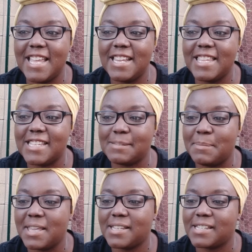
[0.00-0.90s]
in this
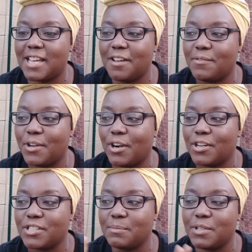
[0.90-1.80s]
mix of there
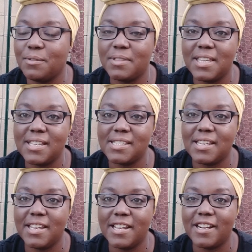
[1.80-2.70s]
are some new things
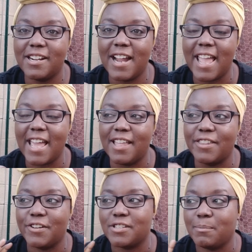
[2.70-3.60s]
in here and
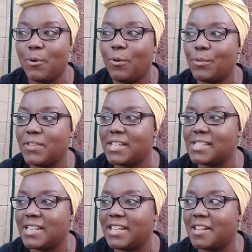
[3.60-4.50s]
there's some old
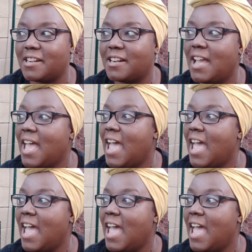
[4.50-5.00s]
things in here